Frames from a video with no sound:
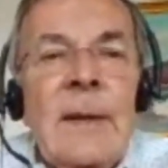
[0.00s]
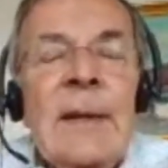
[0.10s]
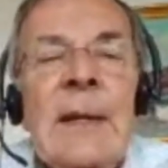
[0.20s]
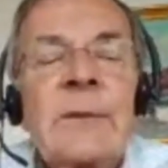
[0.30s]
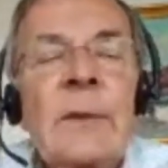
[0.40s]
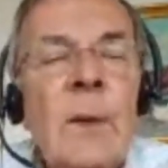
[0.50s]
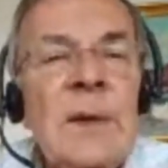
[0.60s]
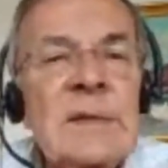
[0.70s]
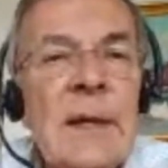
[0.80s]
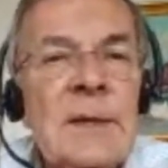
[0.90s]
Even though
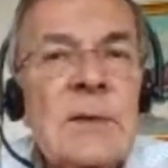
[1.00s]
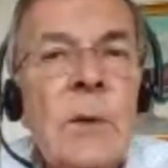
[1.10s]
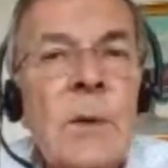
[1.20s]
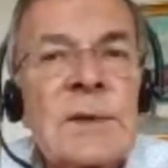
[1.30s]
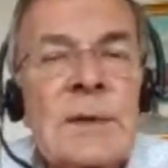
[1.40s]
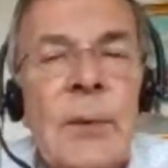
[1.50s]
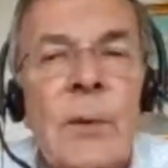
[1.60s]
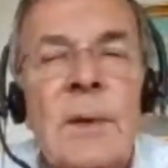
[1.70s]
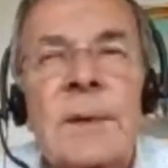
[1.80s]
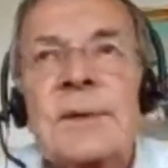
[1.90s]
he's got his core
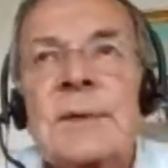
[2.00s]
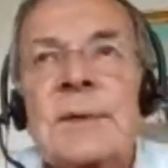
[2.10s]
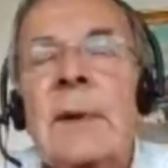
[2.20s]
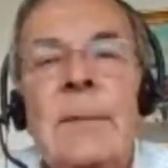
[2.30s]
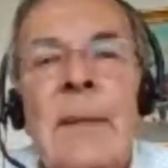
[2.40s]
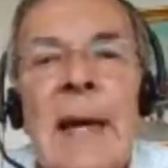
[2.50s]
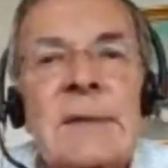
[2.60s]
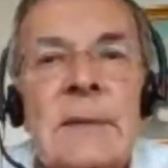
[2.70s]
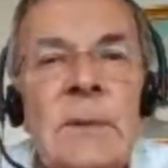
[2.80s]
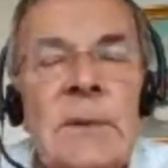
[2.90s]
supporters who were in Madison,